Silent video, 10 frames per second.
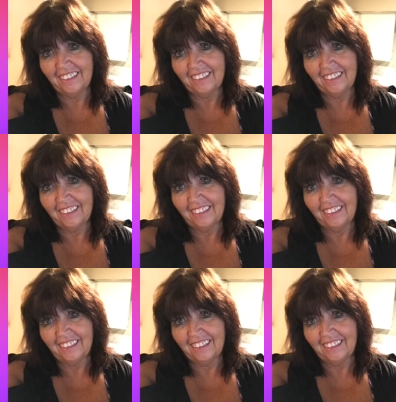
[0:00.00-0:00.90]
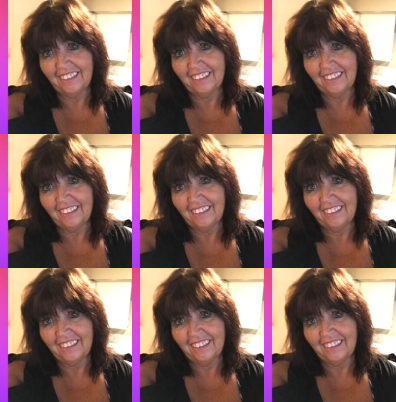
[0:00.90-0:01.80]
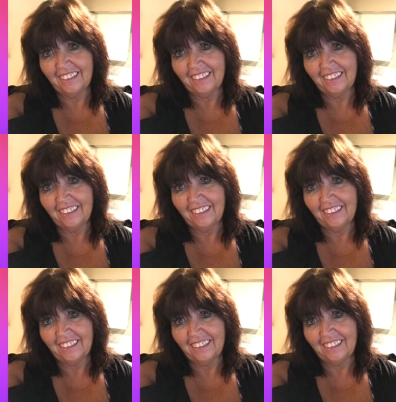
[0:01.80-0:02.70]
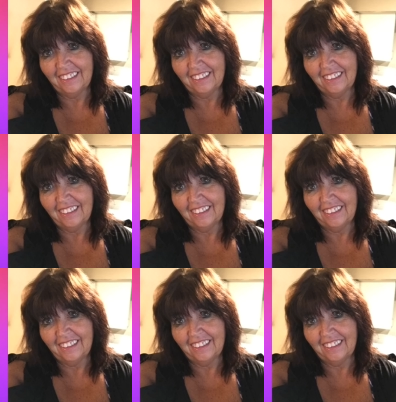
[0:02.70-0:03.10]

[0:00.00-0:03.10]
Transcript: [no speech]